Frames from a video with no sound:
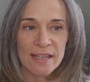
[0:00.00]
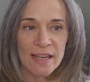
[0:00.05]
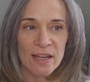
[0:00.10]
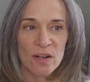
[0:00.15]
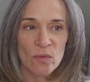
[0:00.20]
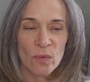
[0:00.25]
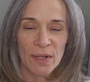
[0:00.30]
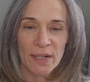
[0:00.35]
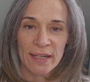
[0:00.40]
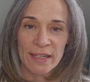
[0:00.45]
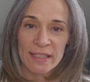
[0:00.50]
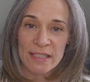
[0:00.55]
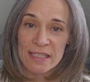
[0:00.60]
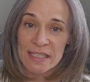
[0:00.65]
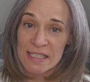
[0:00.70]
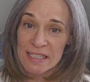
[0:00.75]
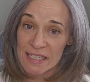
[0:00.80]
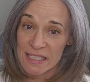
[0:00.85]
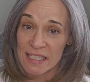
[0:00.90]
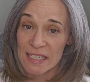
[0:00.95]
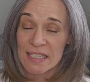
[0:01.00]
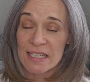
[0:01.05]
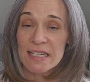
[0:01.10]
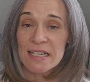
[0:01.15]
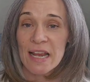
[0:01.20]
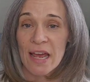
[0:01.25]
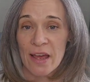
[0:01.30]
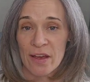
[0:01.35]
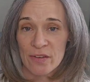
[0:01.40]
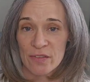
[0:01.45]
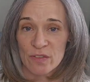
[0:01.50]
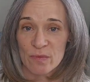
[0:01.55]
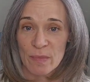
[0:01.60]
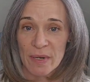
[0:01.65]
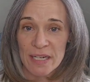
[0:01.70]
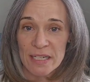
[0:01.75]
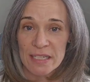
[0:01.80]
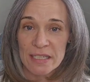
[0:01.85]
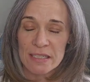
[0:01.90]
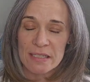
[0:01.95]
And when I didn't have my
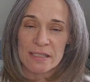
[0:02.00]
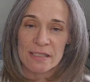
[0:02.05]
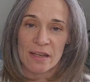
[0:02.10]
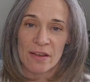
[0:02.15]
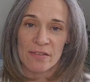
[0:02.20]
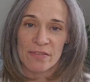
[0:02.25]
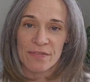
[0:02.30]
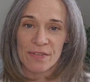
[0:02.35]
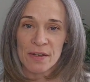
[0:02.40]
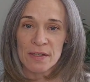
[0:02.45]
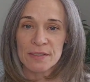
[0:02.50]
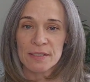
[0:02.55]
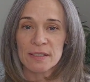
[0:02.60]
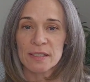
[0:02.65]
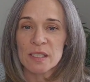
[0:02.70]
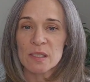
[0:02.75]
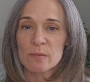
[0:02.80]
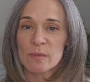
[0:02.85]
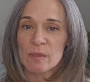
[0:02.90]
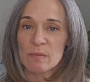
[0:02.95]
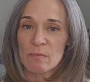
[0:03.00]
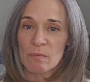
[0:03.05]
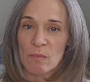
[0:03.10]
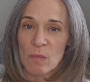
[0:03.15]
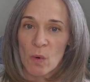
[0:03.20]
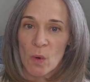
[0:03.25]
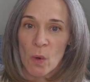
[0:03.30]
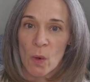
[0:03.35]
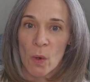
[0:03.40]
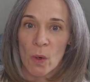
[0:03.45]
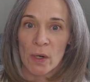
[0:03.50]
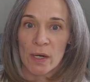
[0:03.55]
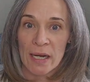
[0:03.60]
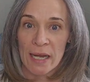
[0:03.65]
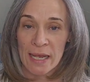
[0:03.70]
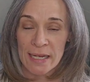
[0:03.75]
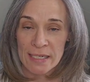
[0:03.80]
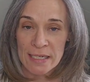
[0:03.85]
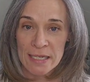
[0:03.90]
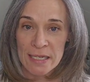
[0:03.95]
kids, I felt a little bit more
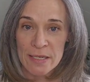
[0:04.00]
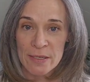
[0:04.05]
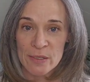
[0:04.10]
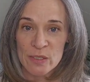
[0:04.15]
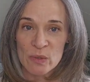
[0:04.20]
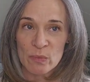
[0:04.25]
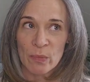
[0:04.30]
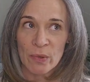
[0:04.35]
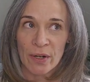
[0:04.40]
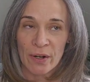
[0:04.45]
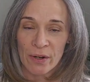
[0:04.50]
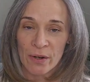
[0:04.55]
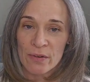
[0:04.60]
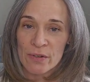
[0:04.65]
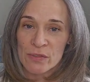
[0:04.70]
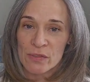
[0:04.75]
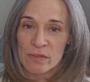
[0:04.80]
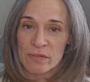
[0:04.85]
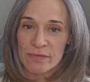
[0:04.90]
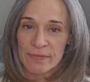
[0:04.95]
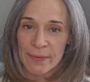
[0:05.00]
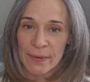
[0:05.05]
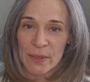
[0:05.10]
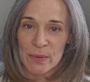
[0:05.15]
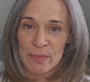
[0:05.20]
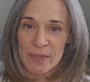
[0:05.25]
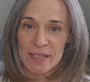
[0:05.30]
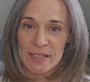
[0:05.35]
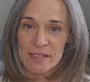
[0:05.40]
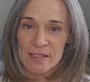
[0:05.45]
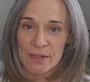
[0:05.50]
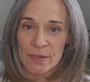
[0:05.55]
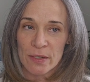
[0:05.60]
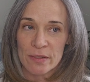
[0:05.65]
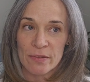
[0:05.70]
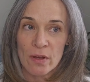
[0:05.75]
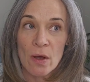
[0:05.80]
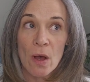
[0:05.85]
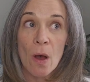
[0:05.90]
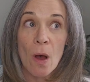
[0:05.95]
at ease, but I also found myself
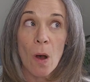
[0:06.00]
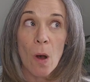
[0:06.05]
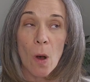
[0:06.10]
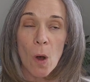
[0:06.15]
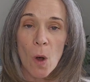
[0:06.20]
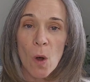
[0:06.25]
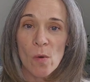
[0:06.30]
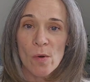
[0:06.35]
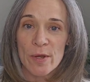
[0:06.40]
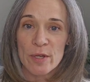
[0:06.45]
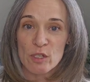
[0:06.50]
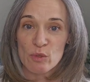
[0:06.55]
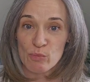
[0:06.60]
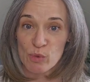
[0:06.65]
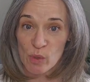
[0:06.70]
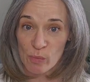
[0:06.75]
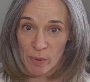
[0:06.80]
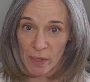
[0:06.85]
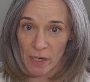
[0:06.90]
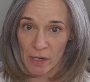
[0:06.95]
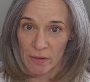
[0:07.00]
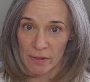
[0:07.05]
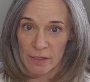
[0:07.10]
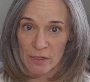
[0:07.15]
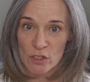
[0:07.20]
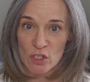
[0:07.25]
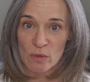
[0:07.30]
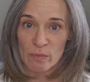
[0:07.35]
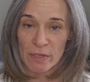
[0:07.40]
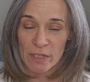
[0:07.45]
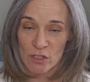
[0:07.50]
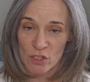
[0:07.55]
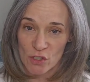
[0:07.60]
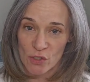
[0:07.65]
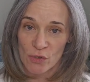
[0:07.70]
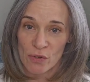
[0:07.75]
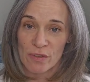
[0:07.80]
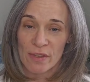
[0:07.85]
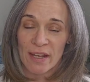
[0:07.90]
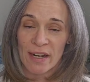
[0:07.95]
always preparing to make
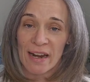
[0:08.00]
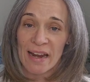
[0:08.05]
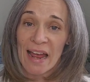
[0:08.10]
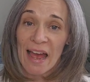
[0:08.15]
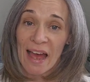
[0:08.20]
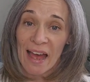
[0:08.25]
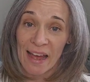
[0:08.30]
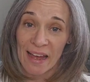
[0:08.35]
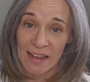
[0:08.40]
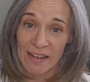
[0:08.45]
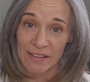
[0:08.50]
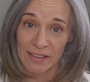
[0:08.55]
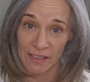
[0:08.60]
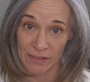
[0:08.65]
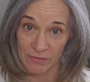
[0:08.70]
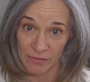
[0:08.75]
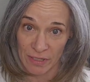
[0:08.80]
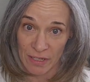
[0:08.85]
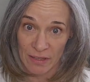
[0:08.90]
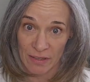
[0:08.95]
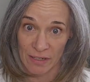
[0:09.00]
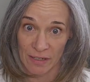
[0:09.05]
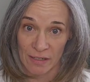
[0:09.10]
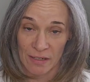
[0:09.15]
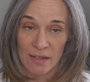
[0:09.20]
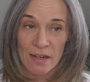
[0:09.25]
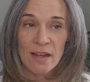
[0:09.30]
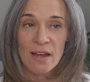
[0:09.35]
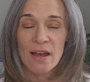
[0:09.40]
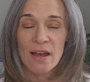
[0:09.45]
sure that I had everything